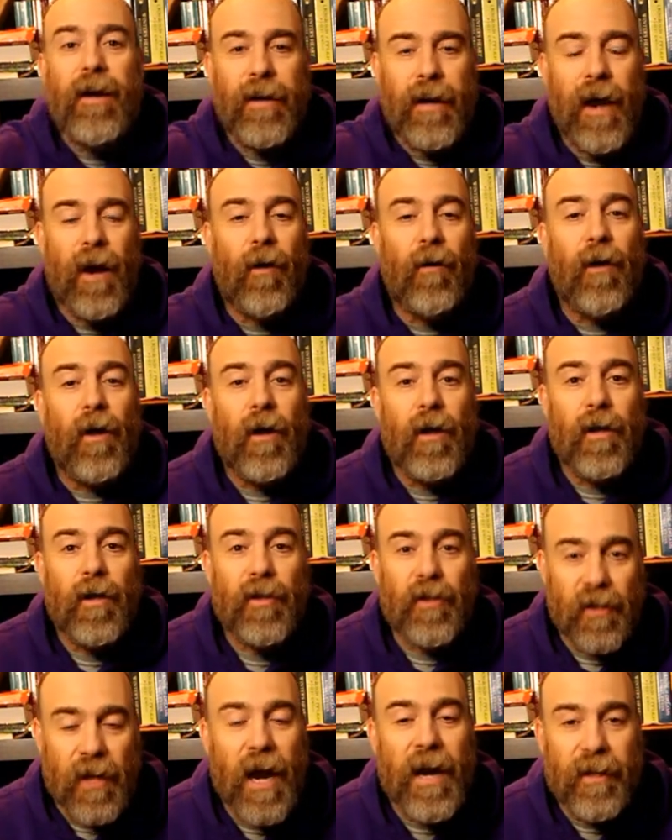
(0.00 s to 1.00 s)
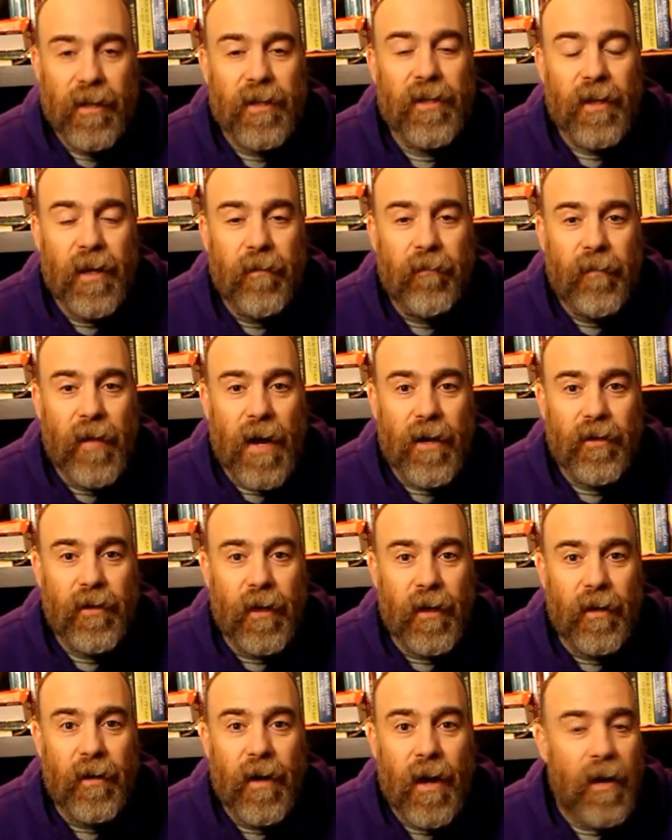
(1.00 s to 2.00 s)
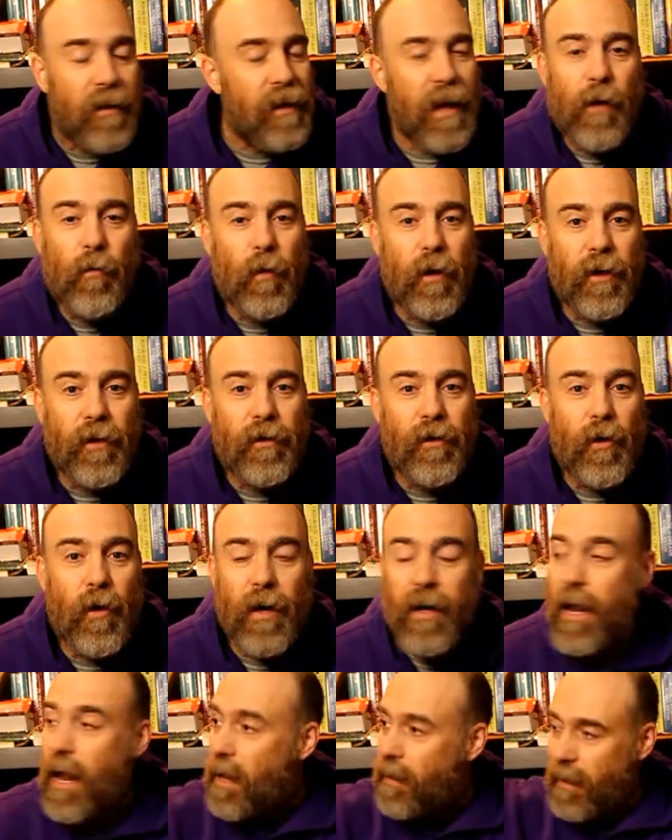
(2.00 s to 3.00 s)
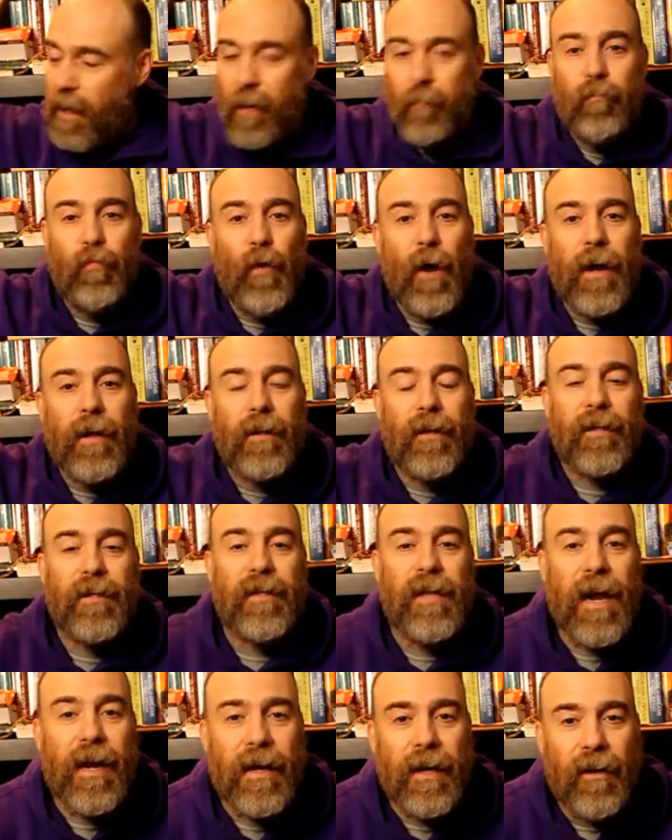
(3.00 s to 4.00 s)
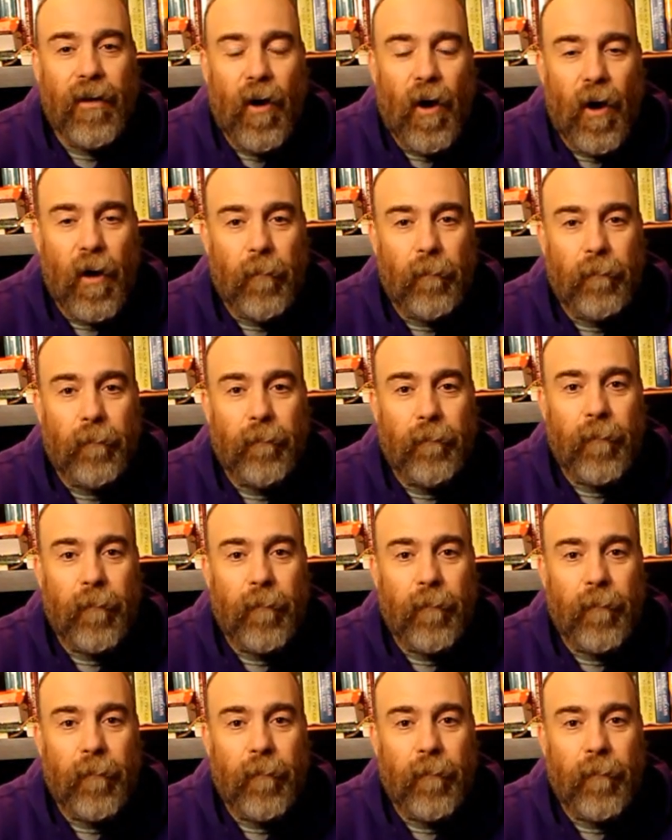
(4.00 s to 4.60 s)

now sign this confession. They wouldn't do it. They'd break the second arm.